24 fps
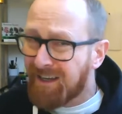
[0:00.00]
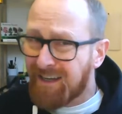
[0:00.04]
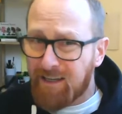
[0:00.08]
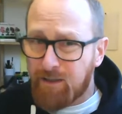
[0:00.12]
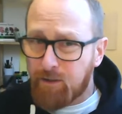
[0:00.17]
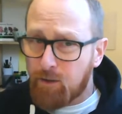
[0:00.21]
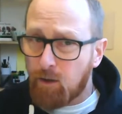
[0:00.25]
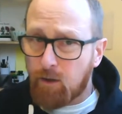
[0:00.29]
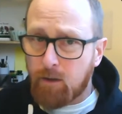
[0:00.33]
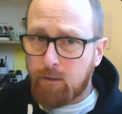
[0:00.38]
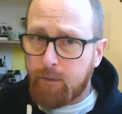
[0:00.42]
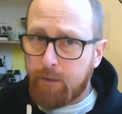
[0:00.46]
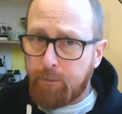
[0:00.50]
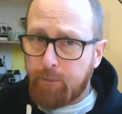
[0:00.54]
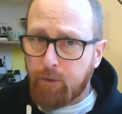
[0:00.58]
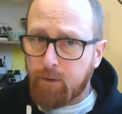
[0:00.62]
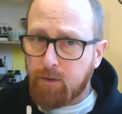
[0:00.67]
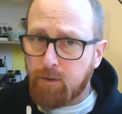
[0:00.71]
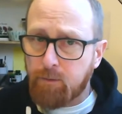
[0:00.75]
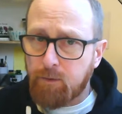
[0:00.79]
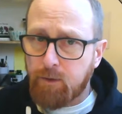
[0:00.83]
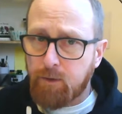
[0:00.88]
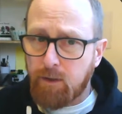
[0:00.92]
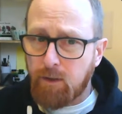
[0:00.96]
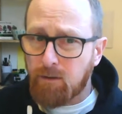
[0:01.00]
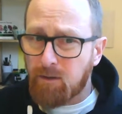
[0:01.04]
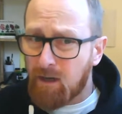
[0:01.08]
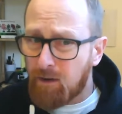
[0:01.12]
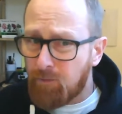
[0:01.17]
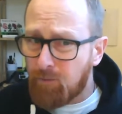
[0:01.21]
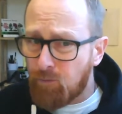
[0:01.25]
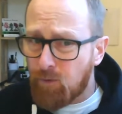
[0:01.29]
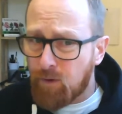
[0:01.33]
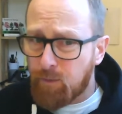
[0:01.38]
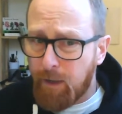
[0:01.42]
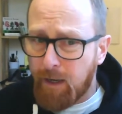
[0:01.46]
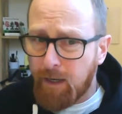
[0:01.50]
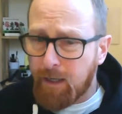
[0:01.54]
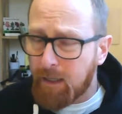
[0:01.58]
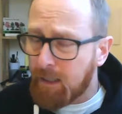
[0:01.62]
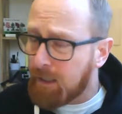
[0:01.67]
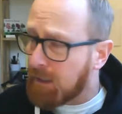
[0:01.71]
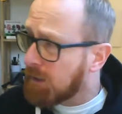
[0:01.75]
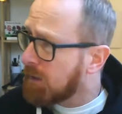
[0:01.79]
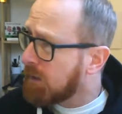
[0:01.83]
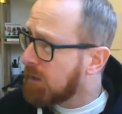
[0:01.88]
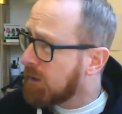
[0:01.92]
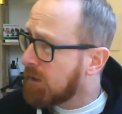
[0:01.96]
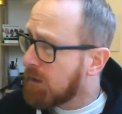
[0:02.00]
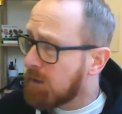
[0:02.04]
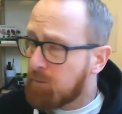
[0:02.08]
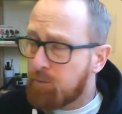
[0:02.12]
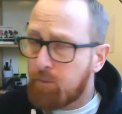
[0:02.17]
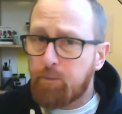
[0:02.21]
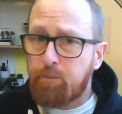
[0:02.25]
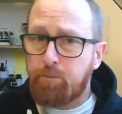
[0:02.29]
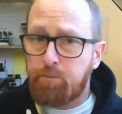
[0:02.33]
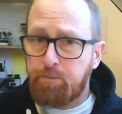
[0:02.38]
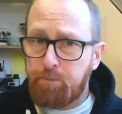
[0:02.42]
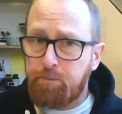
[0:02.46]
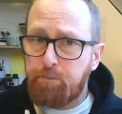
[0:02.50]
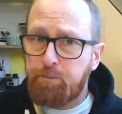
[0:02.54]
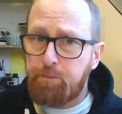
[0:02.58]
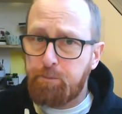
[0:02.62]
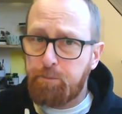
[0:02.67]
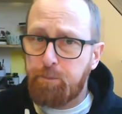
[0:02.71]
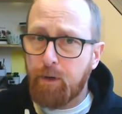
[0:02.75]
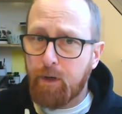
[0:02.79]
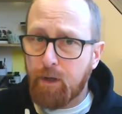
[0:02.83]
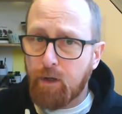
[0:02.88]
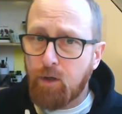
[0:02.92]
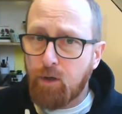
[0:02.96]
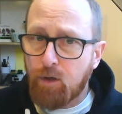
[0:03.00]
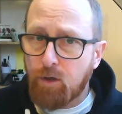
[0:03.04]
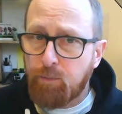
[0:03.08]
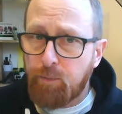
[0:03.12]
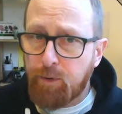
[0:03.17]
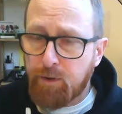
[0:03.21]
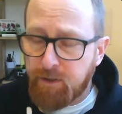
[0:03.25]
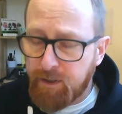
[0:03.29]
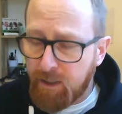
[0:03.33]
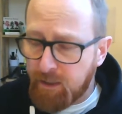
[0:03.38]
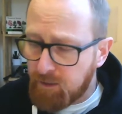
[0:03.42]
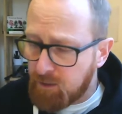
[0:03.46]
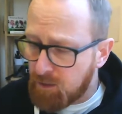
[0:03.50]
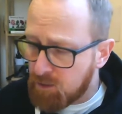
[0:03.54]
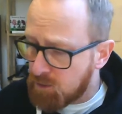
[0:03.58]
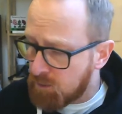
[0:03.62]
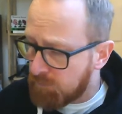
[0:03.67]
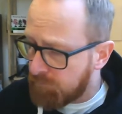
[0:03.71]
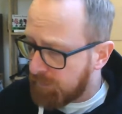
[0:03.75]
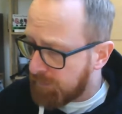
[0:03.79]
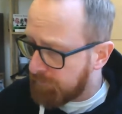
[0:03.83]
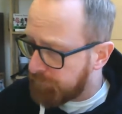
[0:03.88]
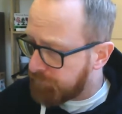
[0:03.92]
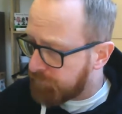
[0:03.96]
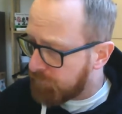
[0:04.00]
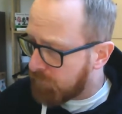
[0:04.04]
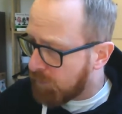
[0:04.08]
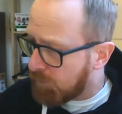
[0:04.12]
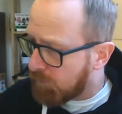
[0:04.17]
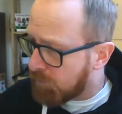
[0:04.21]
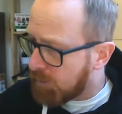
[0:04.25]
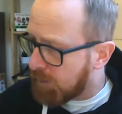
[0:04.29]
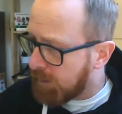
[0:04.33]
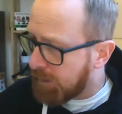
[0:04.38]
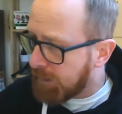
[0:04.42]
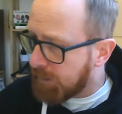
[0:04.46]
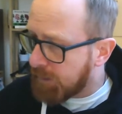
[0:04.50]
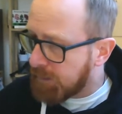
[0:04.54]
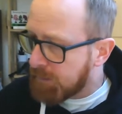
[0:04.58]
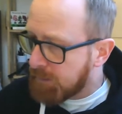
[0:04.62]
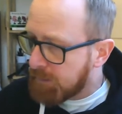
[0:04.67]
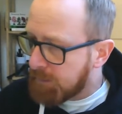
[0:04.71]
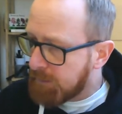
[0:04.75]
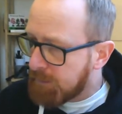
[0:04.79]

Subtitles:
It's not going to be possible to use every penny, but a good percentage of it. Okay.